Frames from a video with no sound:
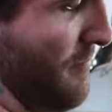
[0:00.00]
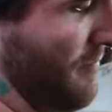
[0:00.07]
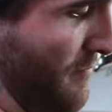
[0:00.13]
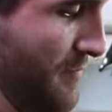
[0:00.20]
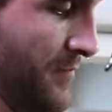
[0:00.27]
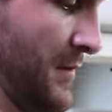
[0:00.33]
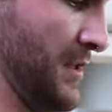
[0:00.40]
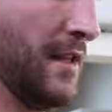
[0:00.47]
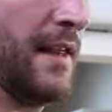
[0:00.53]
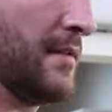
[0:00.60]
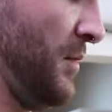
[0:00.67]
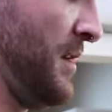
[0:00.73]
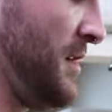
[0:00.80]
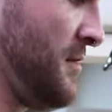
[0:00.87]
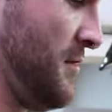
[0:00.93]
that it doesn't sit
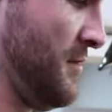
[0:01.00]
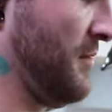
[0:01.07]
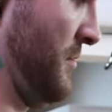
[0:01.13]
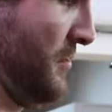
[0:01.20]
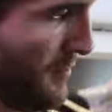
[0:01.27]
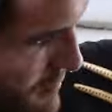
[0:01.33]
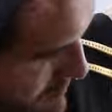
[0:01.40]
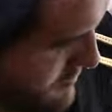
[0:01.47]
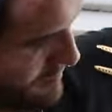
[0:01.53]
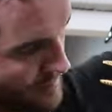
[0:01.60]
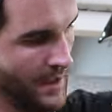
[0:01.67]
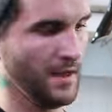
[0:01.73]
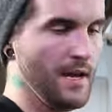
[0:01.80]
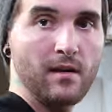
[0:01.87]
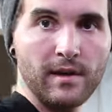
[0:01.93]
like a heavy, heavy
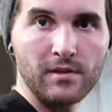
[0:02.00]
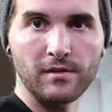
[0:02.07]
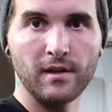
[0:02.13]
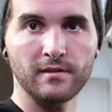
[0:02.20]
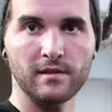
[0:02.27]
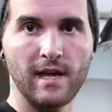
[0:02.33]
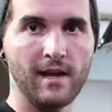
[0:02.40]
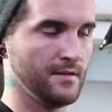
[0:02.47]
triangle.